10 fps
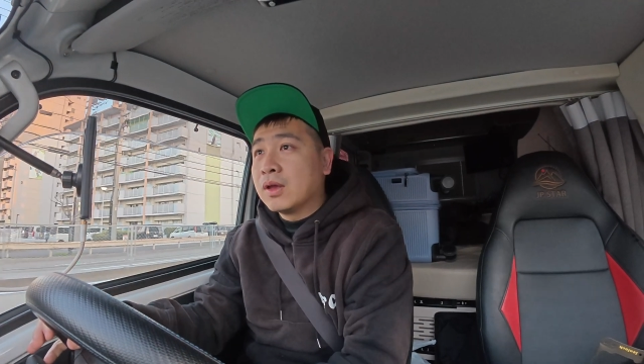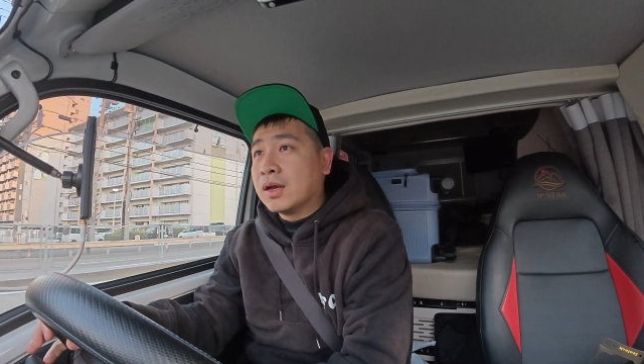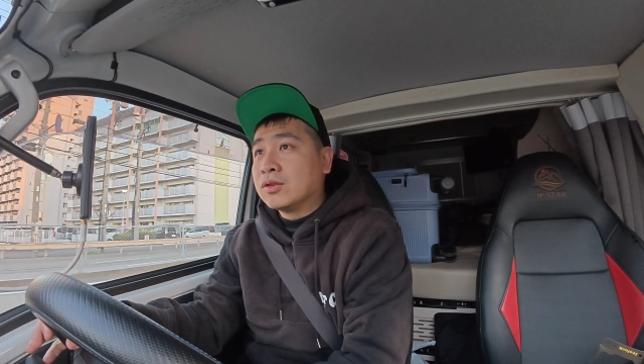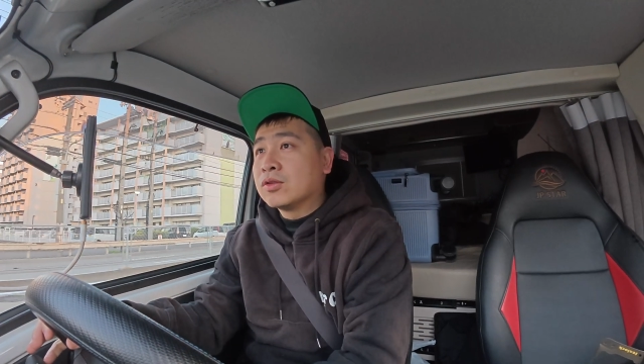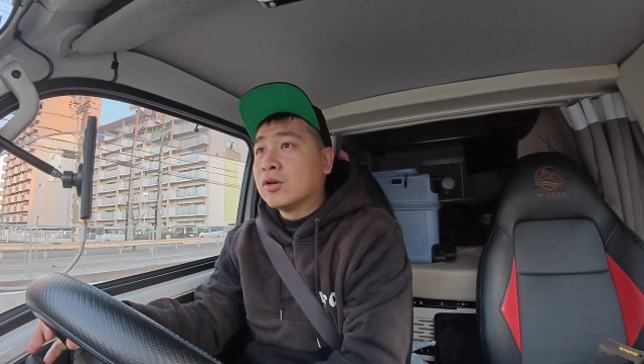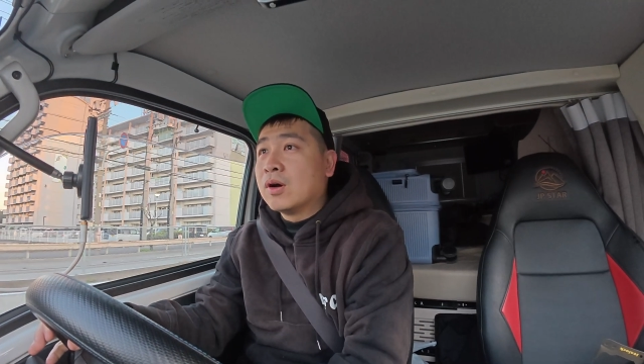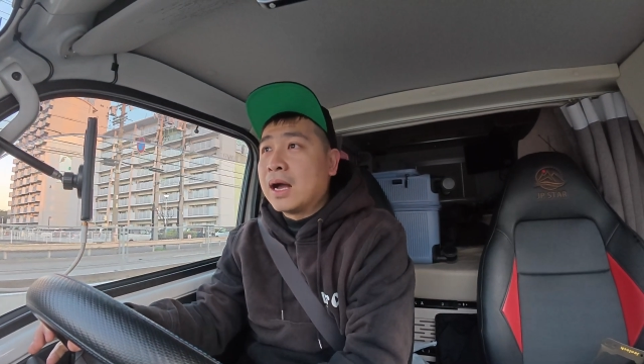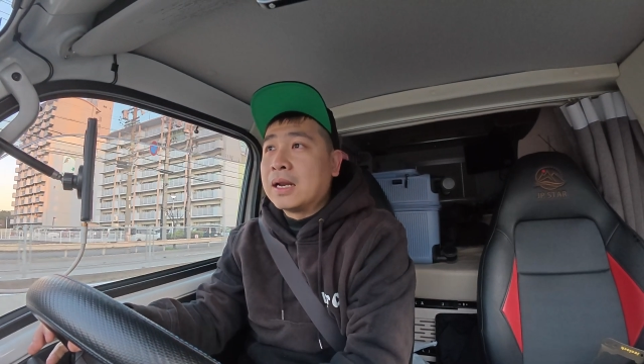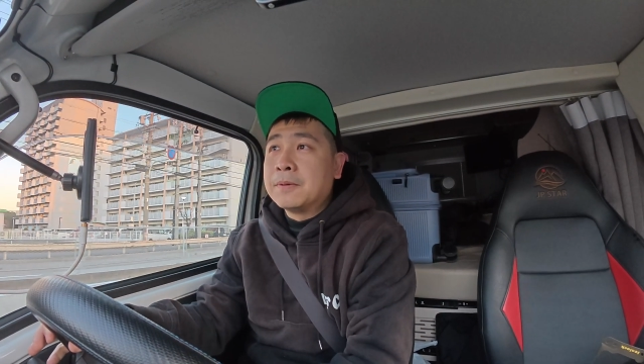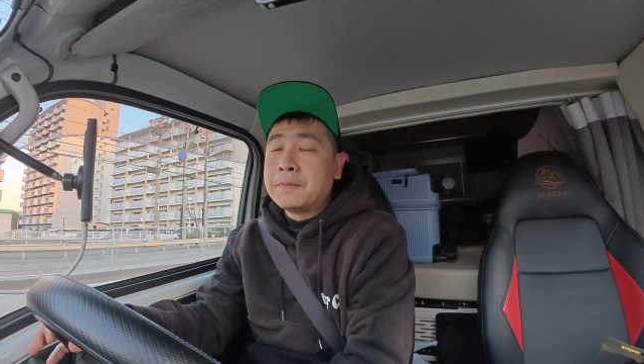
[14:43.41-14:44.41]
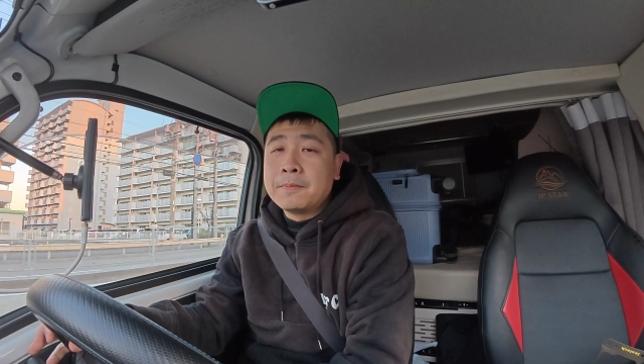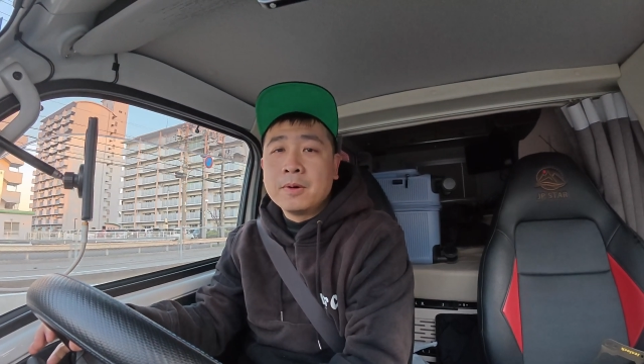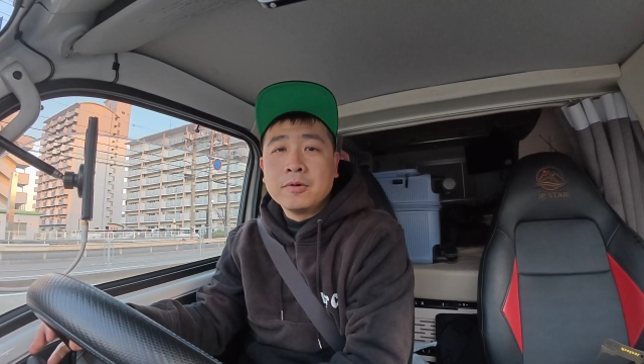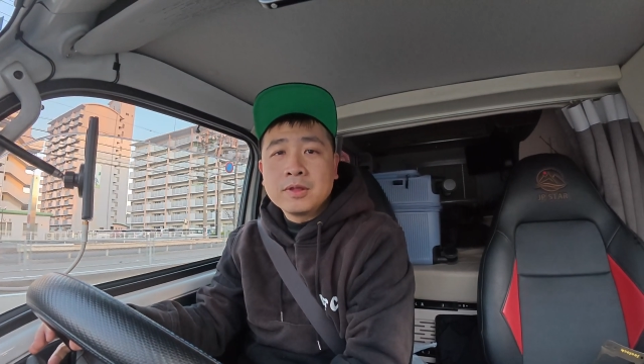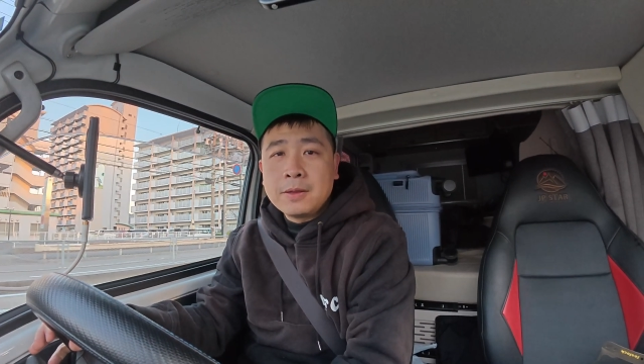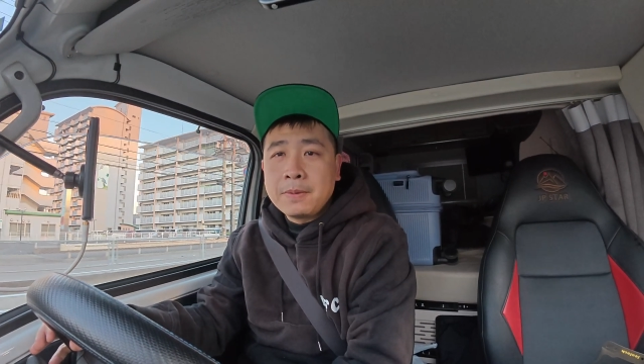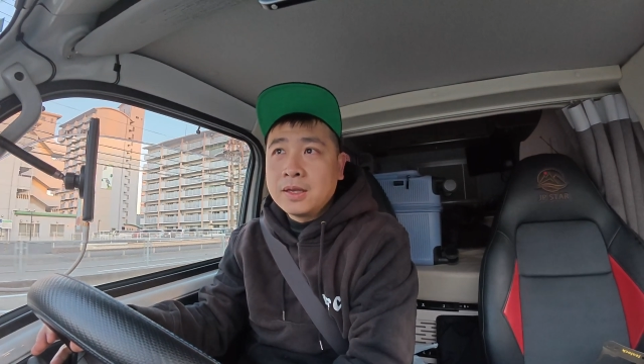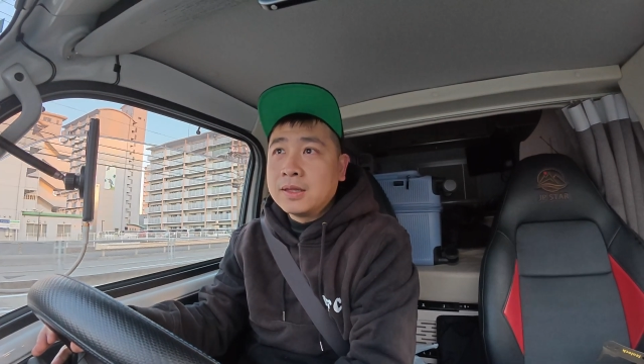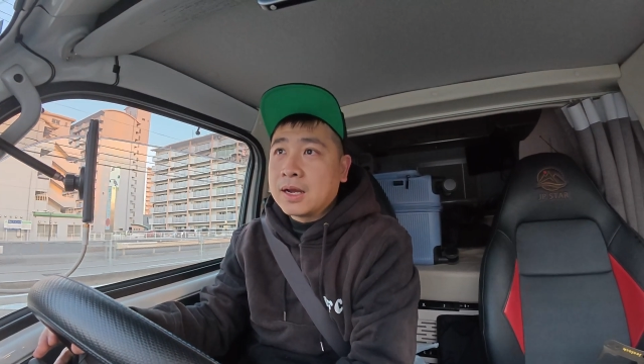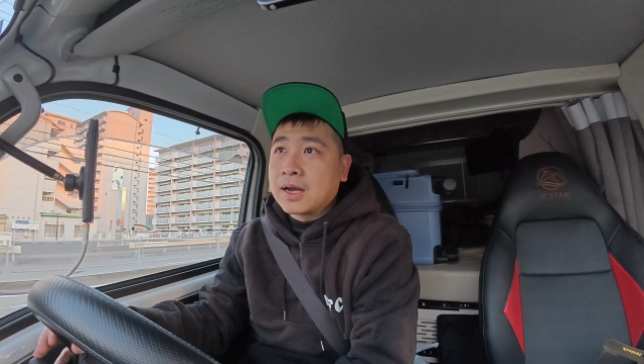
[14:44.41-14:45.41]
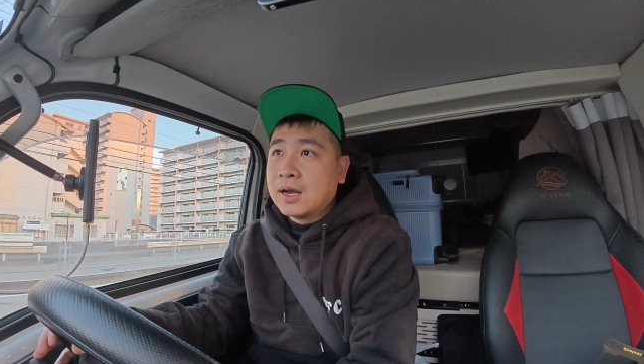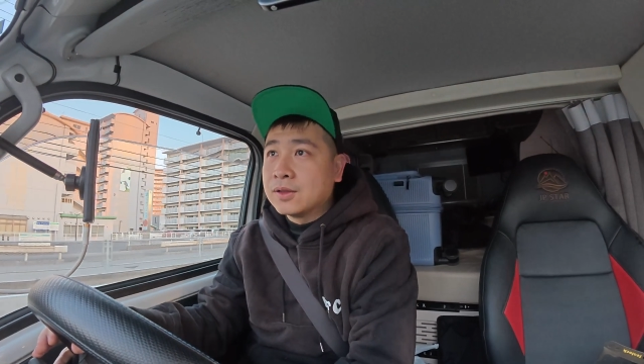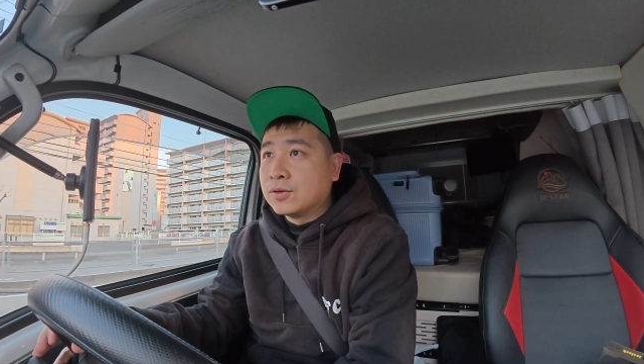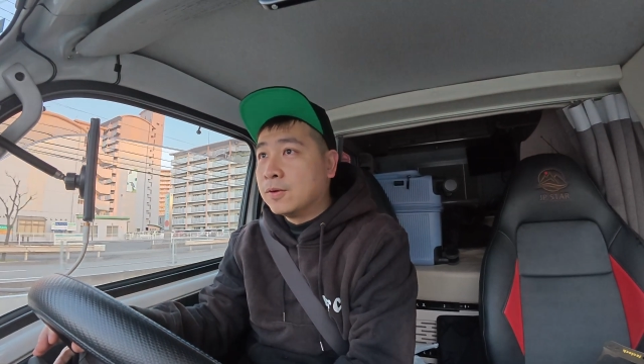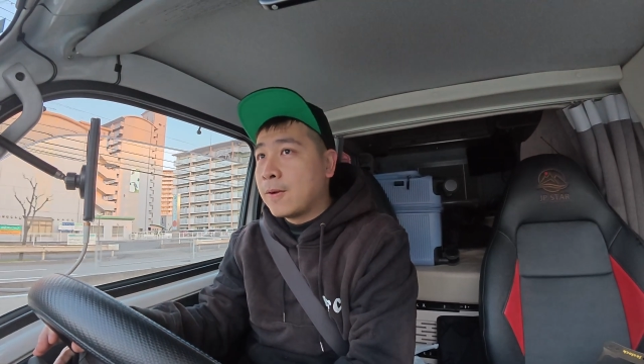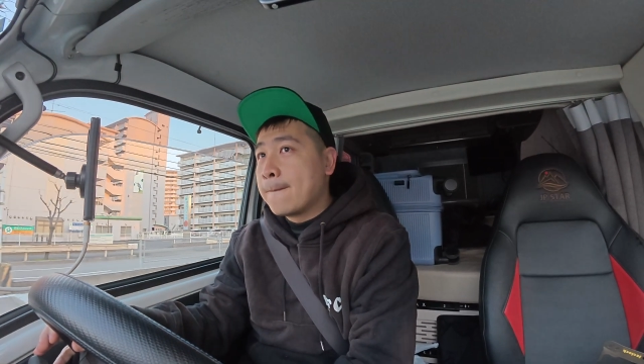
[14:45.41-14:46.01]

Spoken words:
I saw other people sleeping in their car too.